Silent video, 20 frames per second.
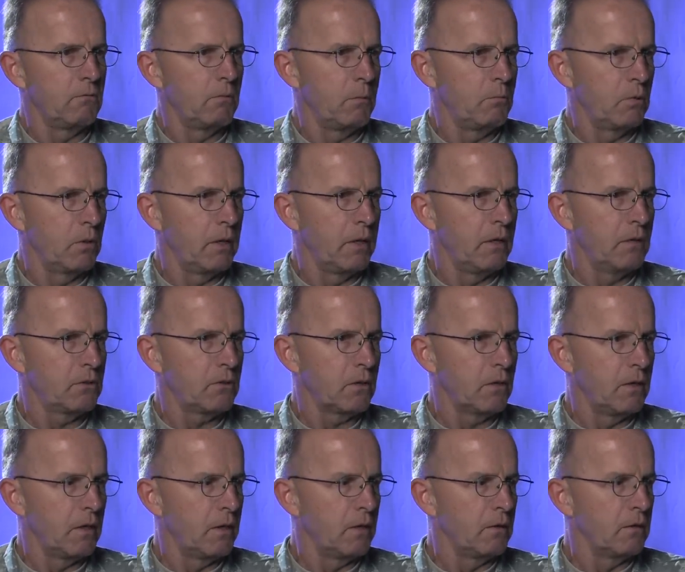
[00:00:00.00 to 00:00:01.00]
replace
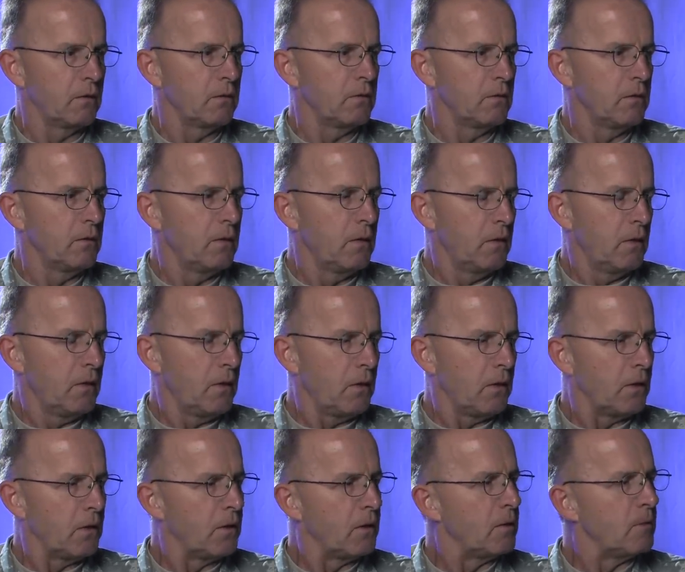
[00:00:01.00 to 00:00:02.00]
another
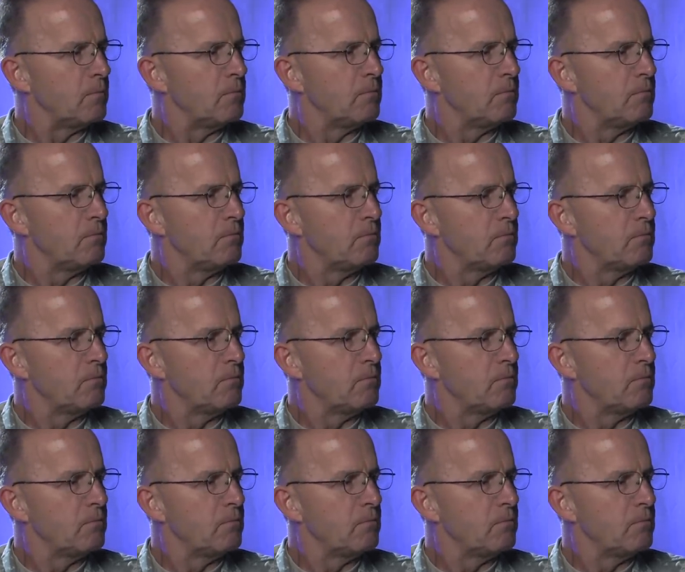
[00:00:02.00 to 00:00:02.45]
um,